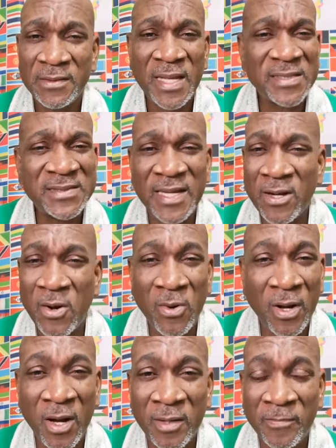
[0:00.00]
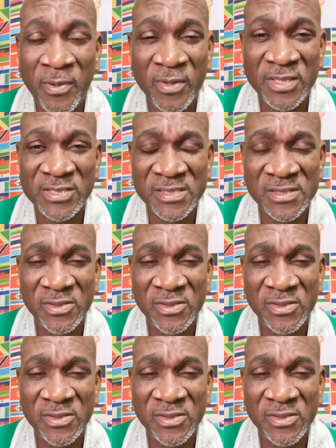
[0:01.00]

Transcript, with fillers: That's not how God punishes